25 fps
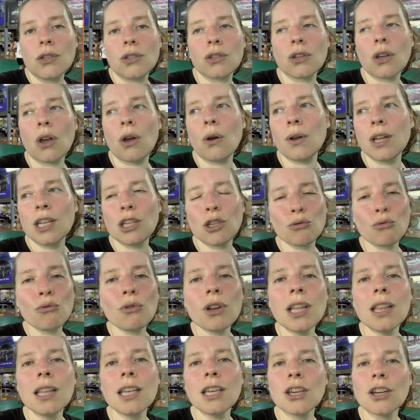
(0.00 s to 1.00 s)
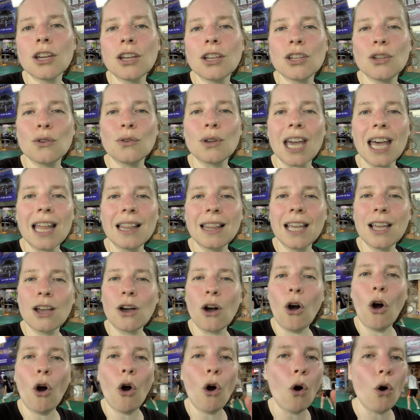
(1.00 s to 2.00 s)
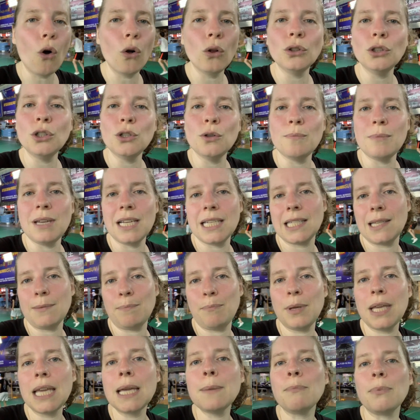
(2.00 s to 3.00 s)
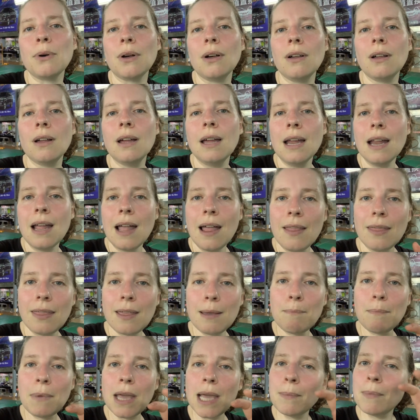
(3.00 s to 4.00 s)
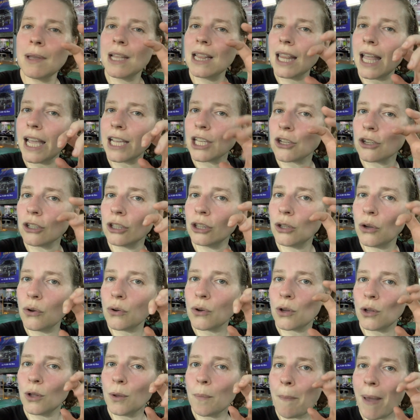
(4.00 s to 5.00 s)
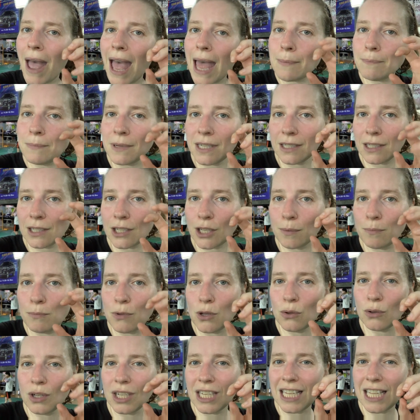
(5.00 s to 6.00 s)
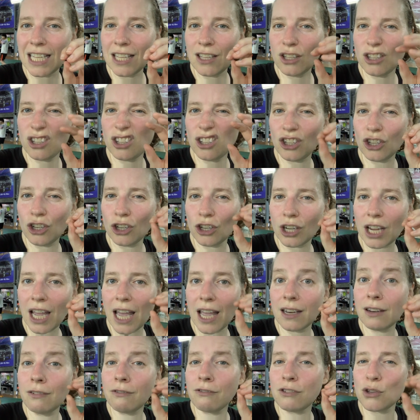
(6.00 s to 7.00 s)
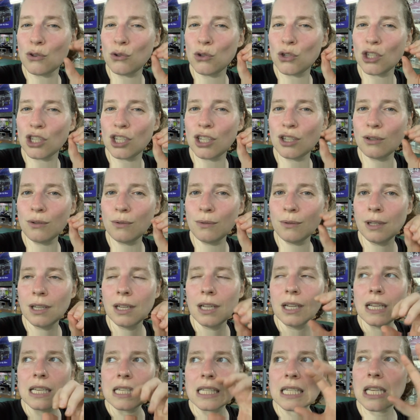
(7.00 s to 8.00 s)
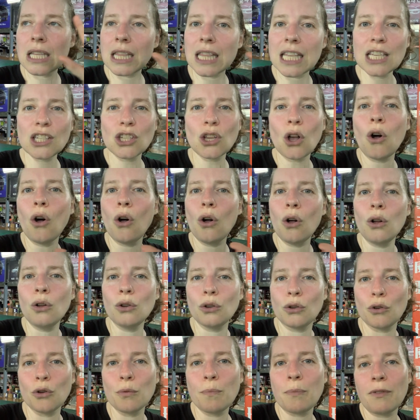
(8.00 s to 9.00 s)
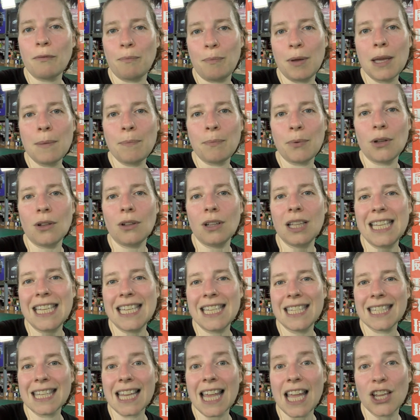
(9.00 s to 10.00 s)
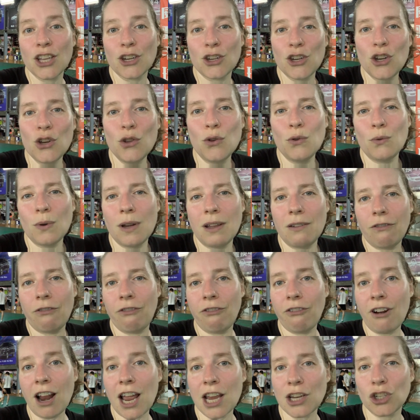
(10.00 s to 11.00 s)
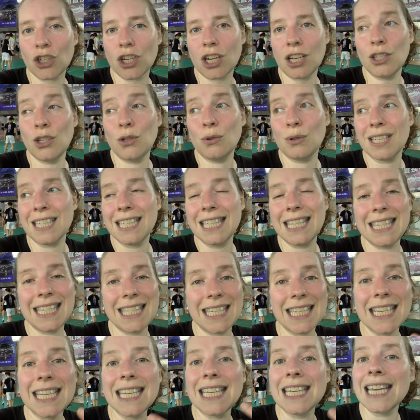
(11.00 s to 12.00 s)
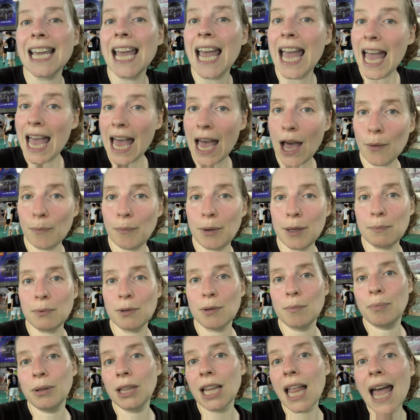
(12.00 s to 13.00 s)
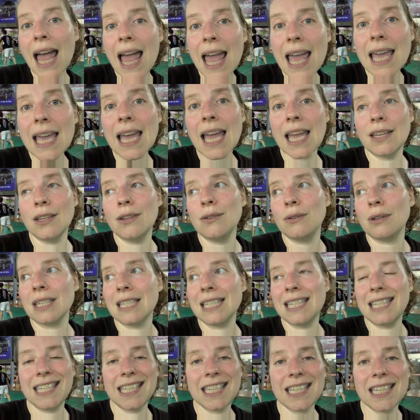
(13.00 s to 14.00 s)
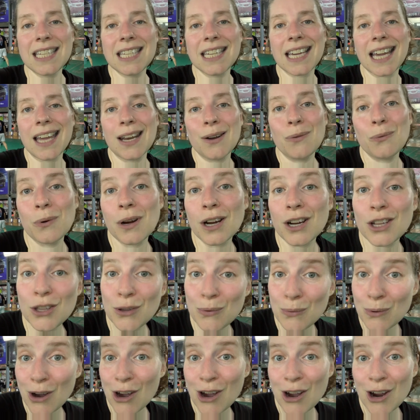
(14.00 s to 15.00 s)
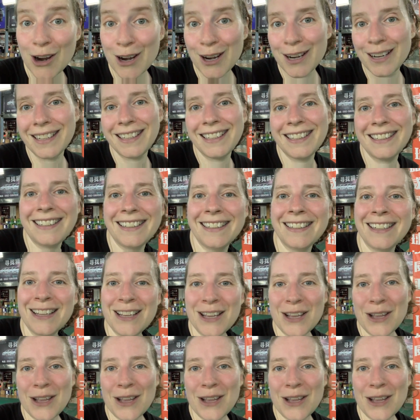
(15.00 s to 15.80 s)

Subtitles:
So it's really good. You get like a whole new mix of people that maybe like your local badminton community you're kind of used to. So this whole group of people is like new and fresh, and you can see how people play and you can see kind of where you are in